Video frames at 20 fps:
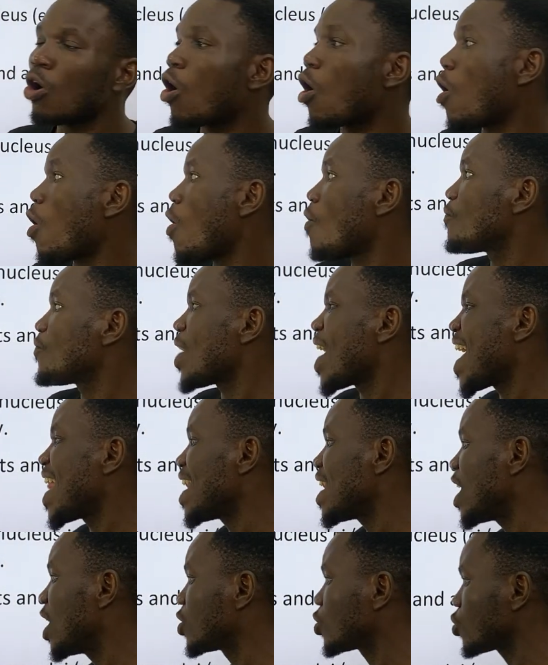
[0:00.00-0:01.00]
of
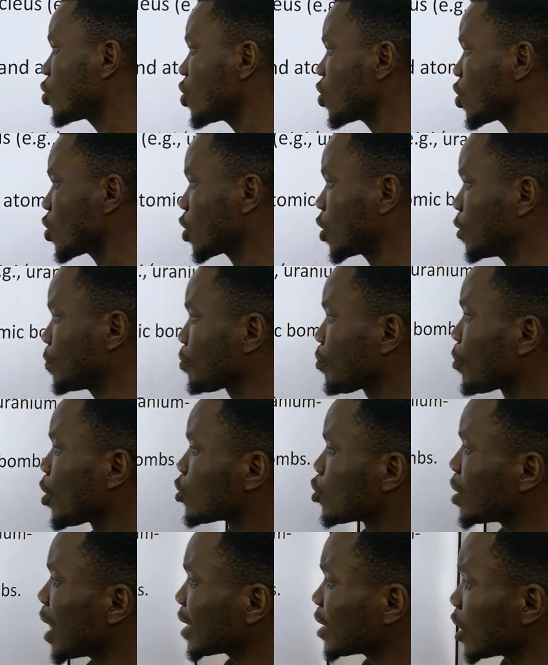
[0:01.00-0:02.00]
electricity.
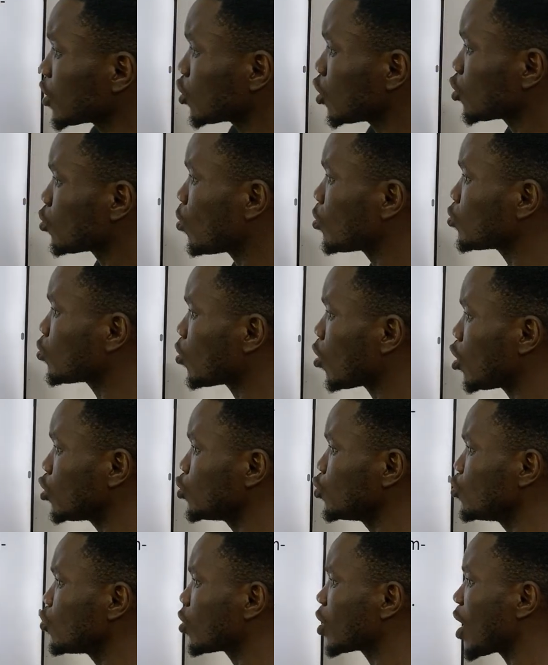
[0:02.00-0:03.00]
So that is what we call
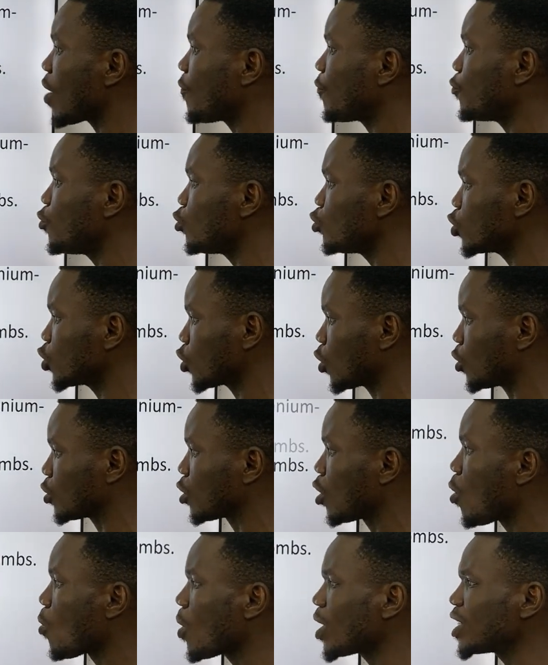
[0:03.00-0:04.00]
nuclear fusion.
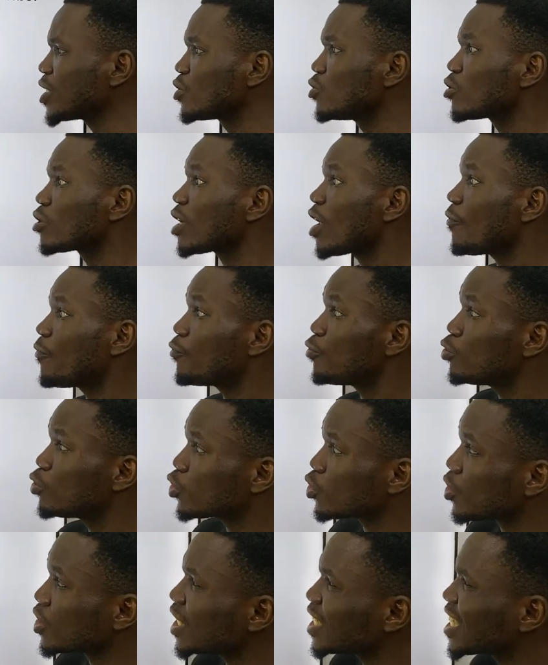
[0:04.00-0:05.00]
What is nuclear
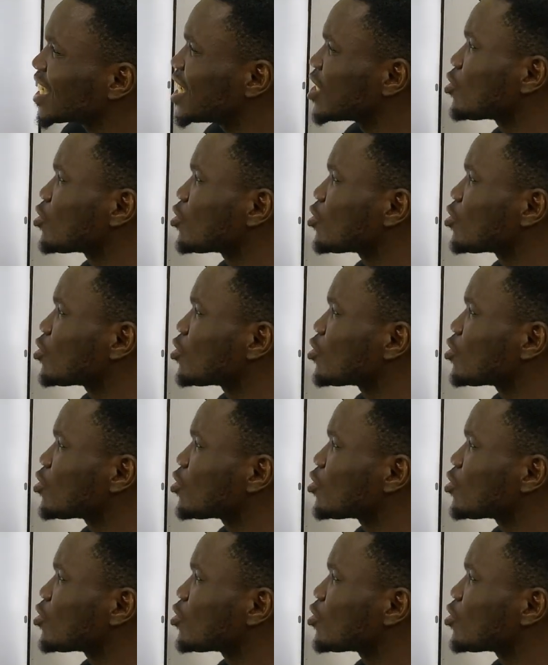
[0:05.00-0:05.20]
fusion? This is a